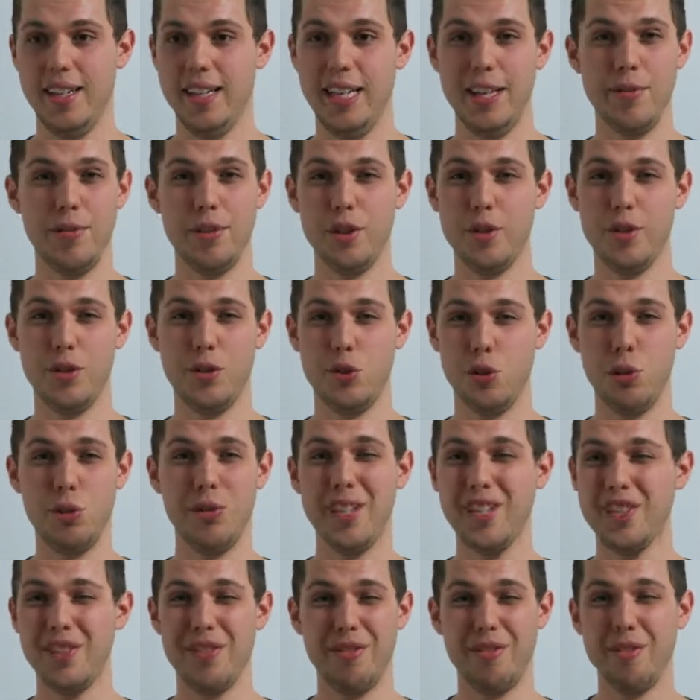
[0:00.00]
Even though the truth
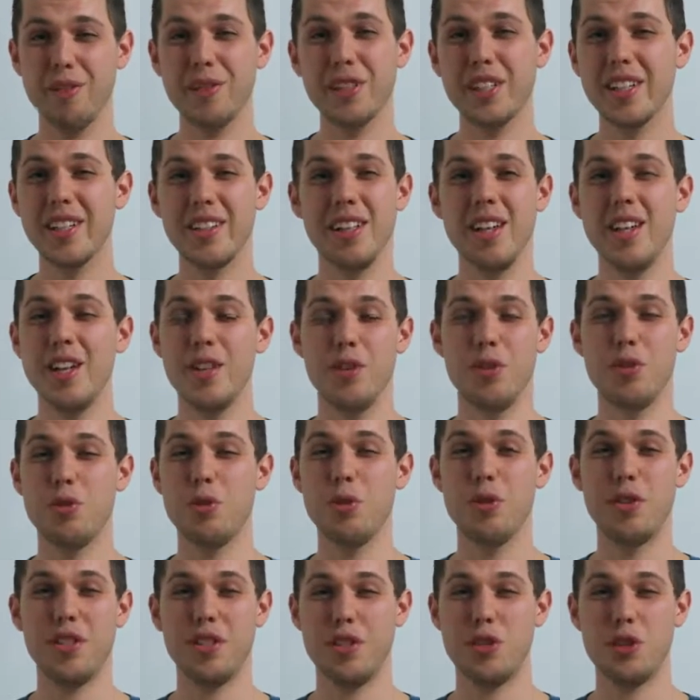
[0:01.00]
doesn't feel good, the
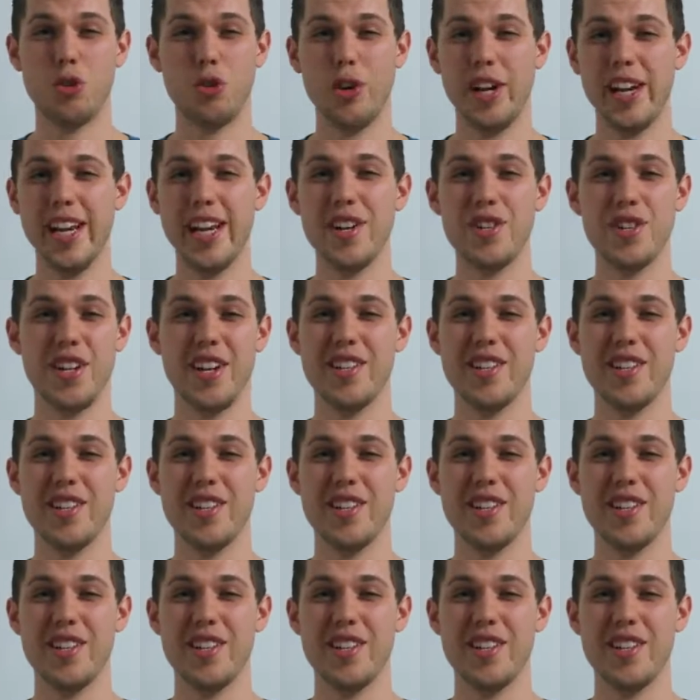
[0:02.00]
truth is strange,